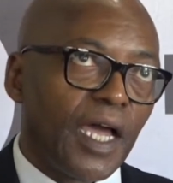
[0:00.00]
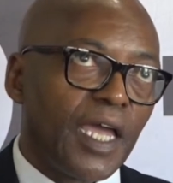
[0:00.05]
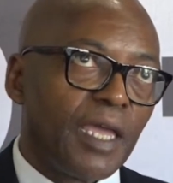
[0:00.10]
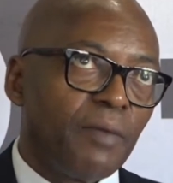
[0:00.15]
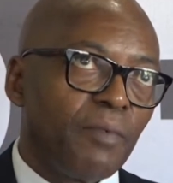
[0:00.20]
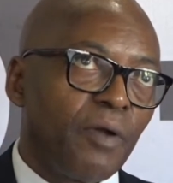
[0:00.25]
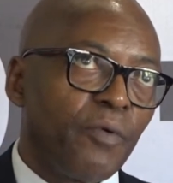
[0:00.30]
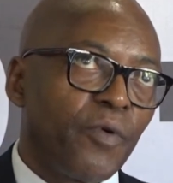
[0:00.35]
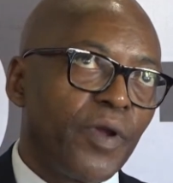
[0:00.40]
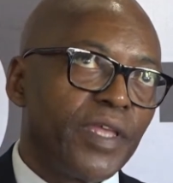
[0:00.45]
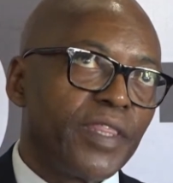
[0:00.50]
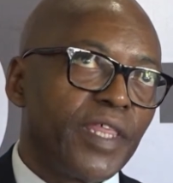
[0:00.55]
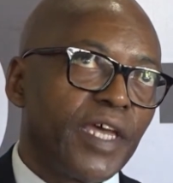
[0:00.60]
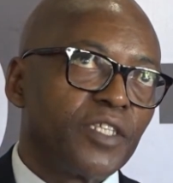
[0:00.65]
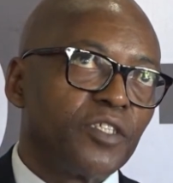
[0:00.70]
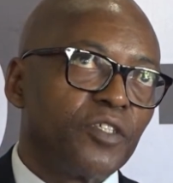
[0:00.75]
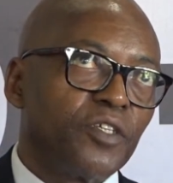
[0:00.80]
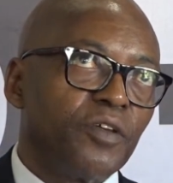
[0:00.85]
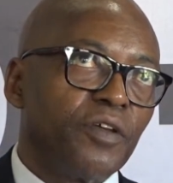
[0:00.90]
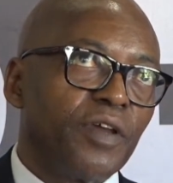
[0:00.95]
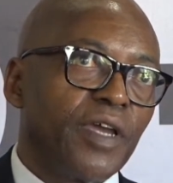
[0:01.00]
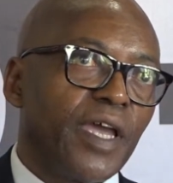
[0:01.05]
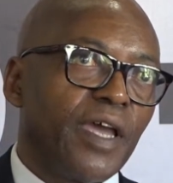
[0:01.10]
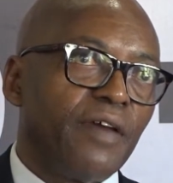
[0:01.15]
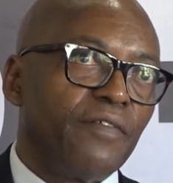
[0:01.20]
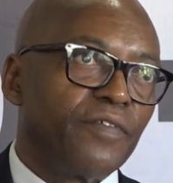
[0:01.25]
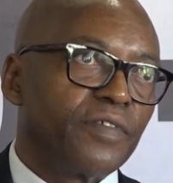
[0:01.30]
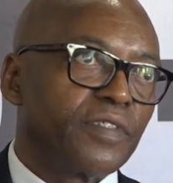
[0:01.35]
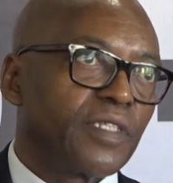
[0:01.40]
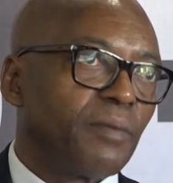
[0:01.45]
I am aware that you
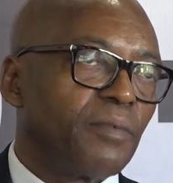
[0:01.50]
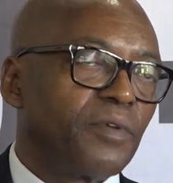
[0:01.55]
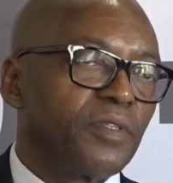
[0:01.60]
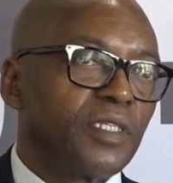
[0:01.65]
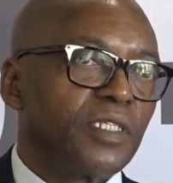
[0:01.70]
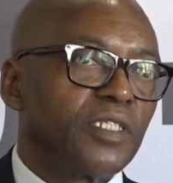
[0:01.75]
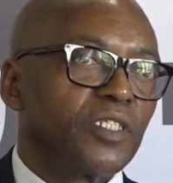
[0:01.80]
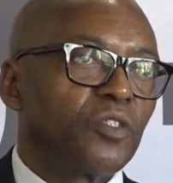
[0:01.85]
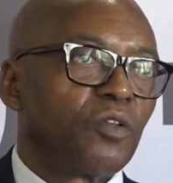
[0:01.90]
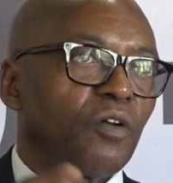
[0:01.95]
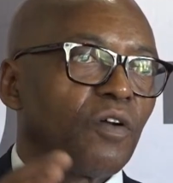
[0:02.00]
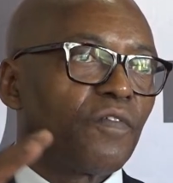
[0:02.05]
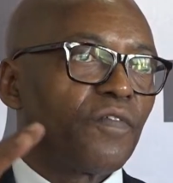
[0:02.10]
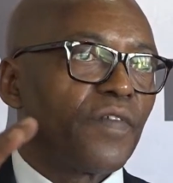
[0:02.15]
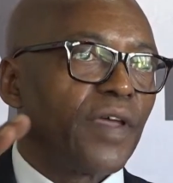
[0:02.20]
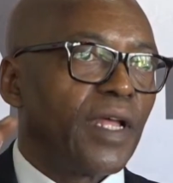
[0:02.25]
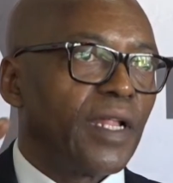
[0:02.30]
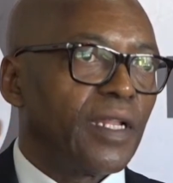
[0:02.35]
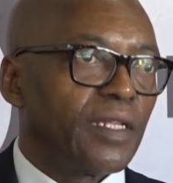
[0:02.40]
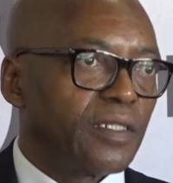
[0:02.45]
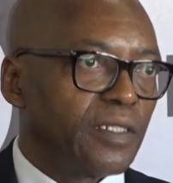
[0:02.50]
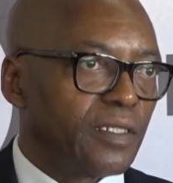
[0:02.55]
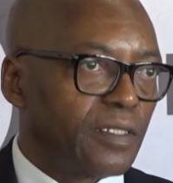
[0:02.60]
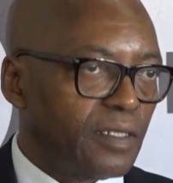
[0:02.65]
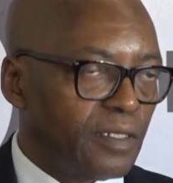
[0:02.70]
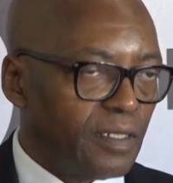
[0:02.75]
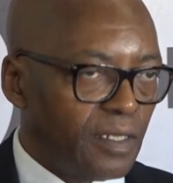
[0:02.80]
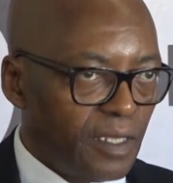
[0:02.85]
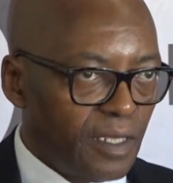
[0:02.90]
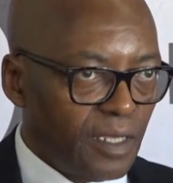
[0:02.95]
have some of these
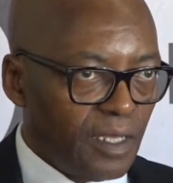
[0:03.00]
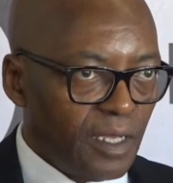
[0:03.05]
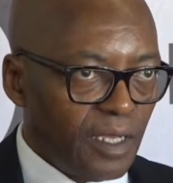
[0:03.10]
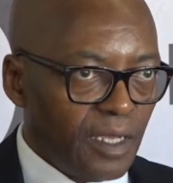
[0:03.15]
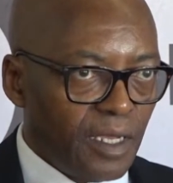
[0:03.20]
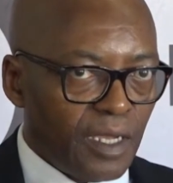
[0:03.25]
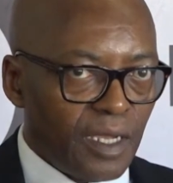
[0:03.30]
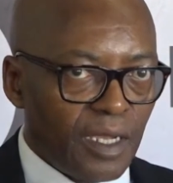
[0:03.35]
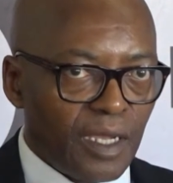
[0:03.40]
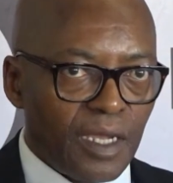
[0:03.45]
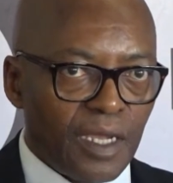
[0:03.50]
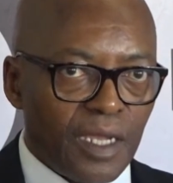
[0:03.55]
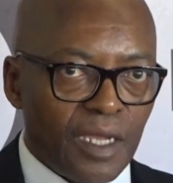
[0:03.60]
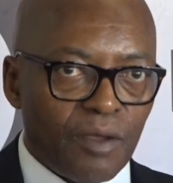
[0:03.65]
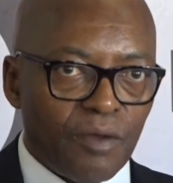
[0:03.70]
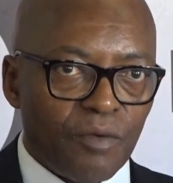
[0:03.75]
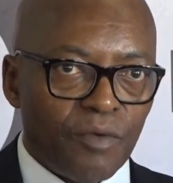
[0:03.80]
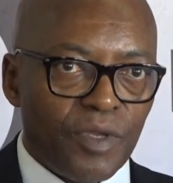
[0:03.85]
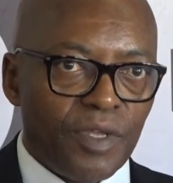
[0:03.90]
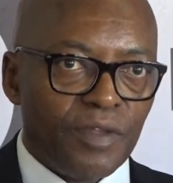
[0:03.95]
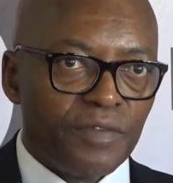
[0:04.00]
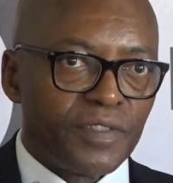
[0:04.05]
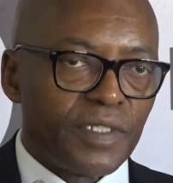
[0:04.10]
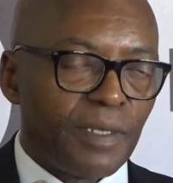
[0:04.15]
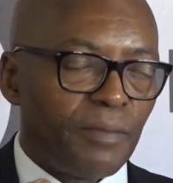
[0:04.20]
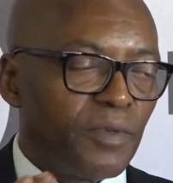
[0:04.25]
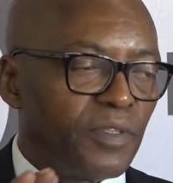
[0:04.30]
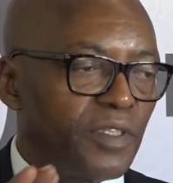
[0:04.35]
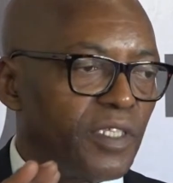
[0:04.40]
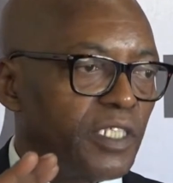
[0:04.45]
stokvels, we have
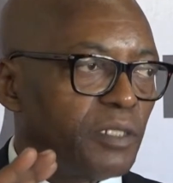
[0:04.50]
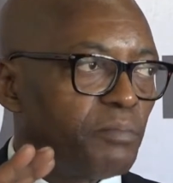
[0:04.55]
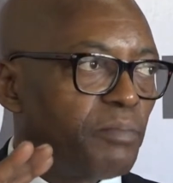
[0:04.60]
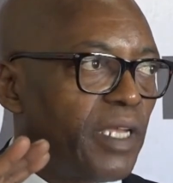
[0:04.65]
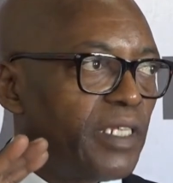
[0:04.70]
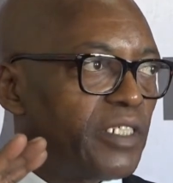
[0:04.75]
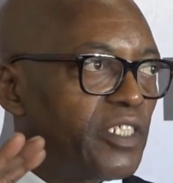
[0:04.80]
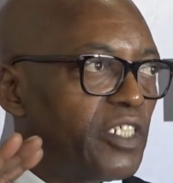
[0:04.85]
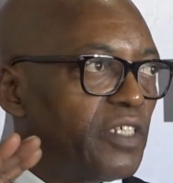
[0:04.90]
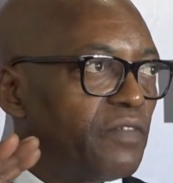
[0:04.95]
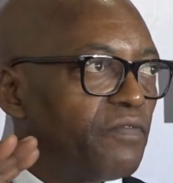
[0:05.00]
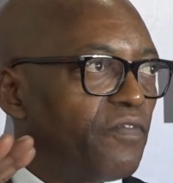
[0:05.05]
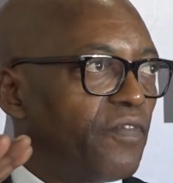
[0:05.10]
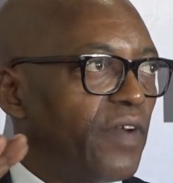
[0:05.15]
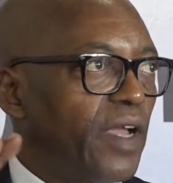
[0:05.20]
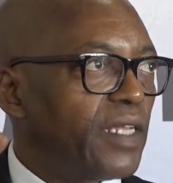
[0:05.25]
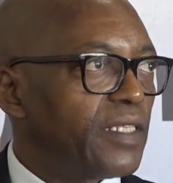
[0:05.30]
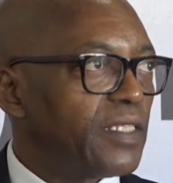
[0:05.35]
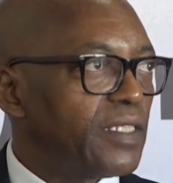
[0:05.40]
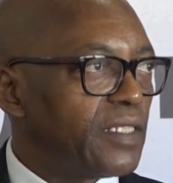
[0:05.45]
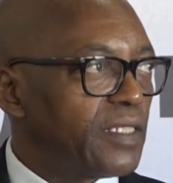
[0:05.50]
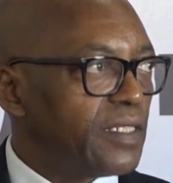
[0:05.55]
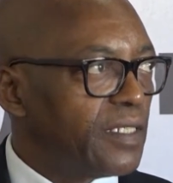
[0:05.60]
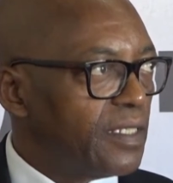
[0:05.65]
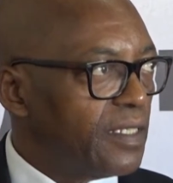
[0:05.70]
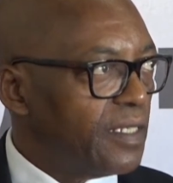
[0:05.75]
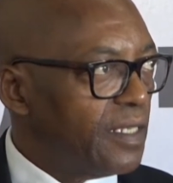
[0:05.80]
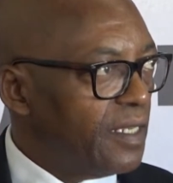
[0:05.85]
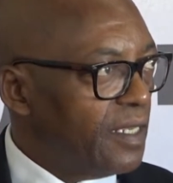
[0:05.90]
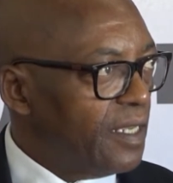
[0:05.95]
some of these pension
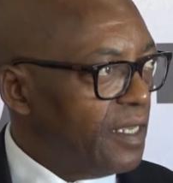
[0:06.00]
funds